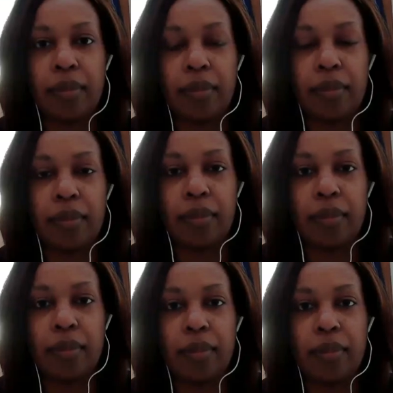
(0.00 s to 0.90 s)

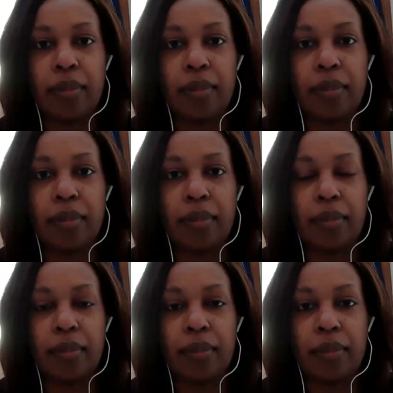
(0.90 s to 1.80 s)

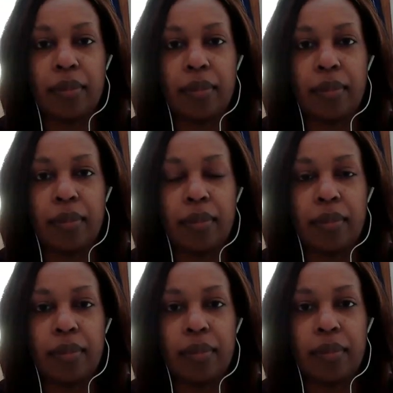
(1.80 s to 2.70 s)

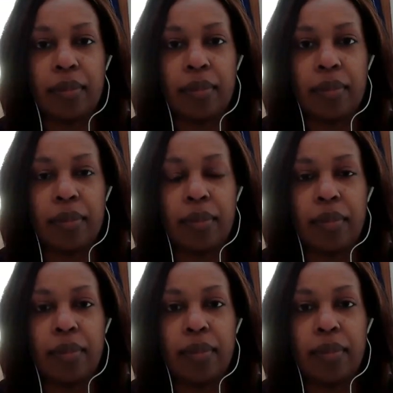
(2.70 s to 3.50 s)
[no speech]